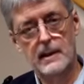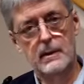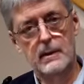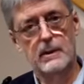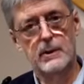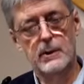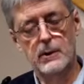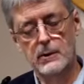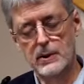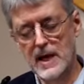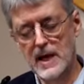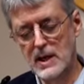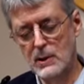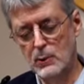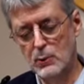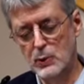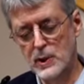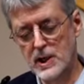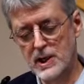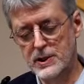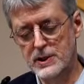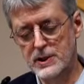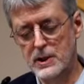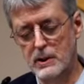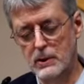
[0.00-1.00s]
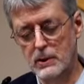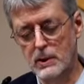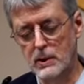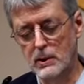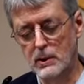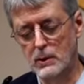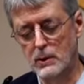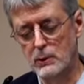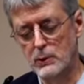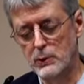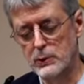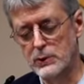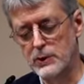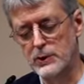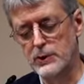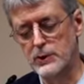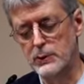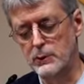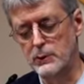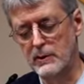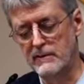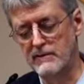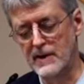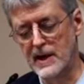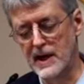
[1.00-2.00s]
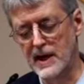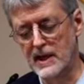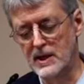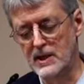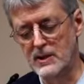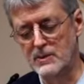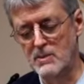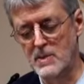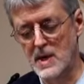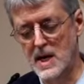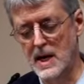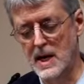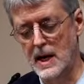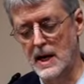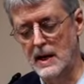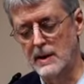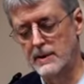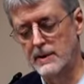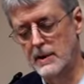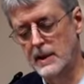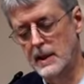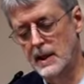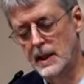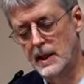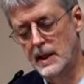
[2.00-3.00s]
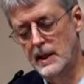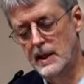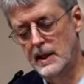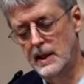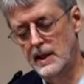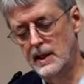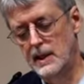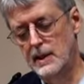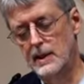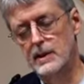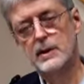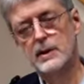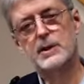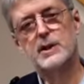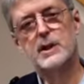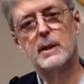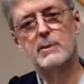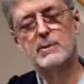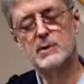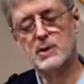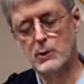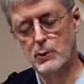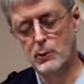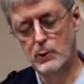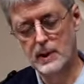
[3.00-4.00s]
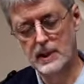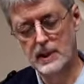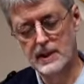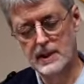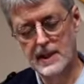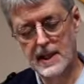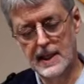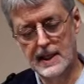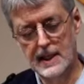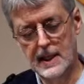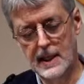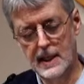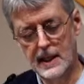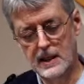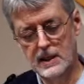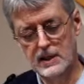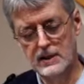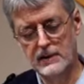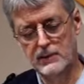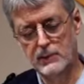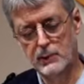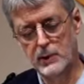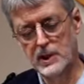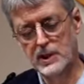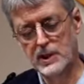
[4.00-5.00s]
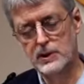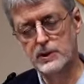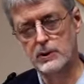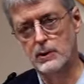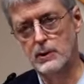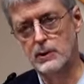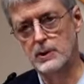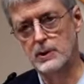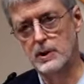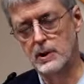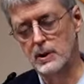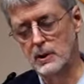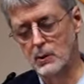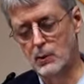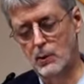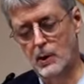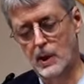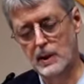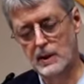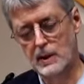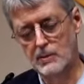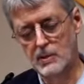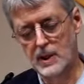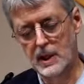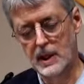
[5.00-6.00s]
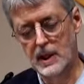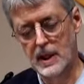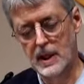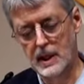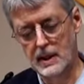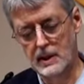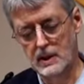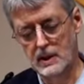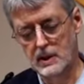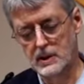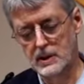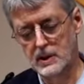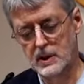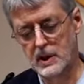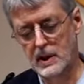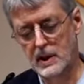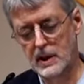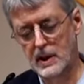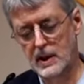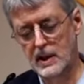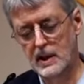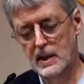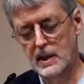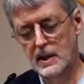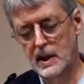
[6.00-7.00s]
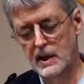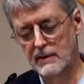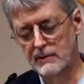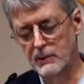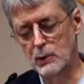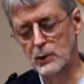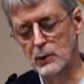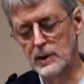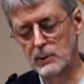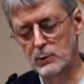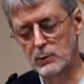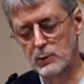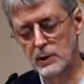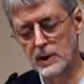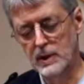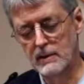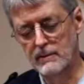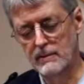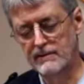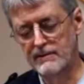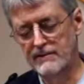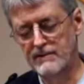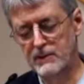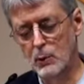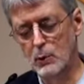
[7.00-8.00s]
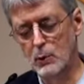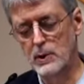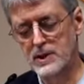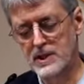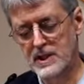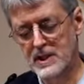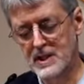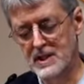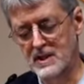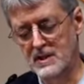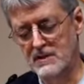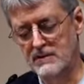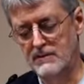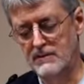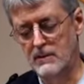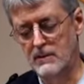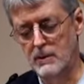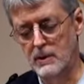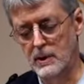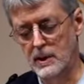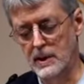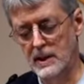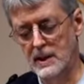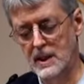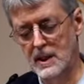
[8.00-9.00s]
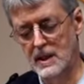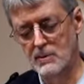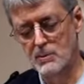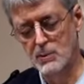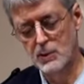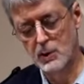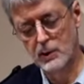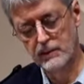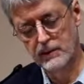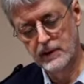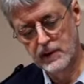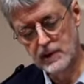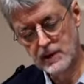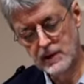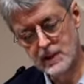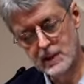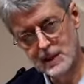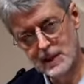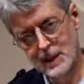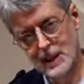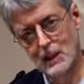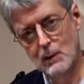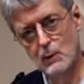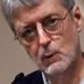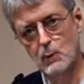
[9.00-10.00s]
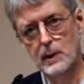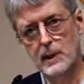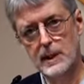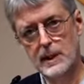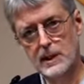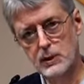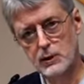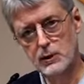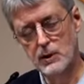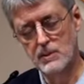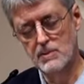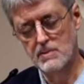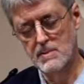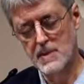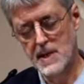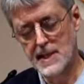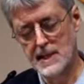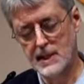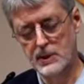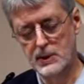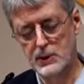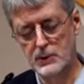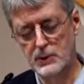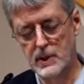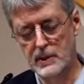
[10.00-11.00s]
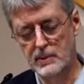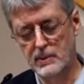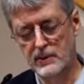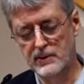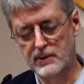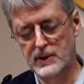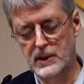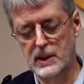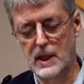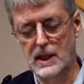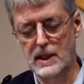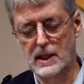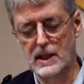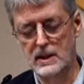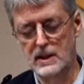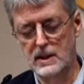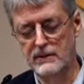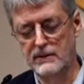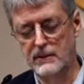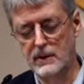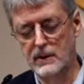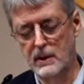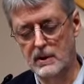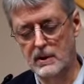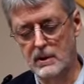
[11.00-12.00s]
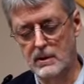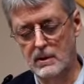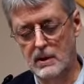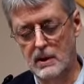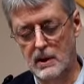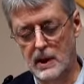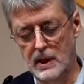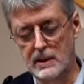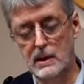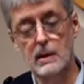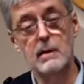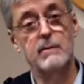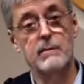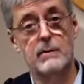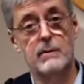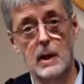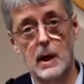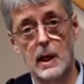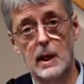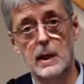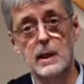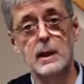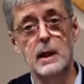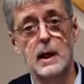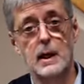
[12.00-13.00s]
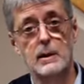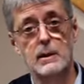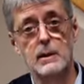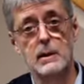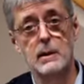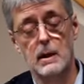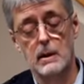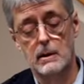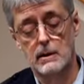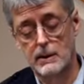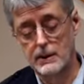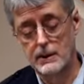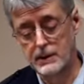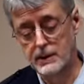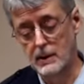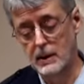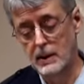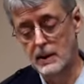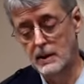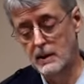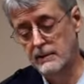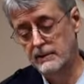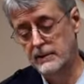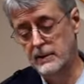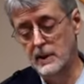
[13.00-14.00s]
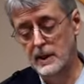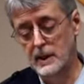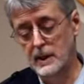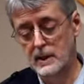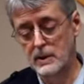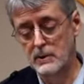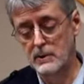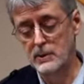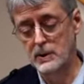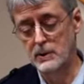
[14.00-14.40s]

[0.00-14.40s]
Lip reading: And although they reached their conclusions through advanced math, the subsequent decades of research in quantum mechanics have only reinforced this verdict and moved it slowly to the mainstream of scientific thought, if not yet the thought of the lay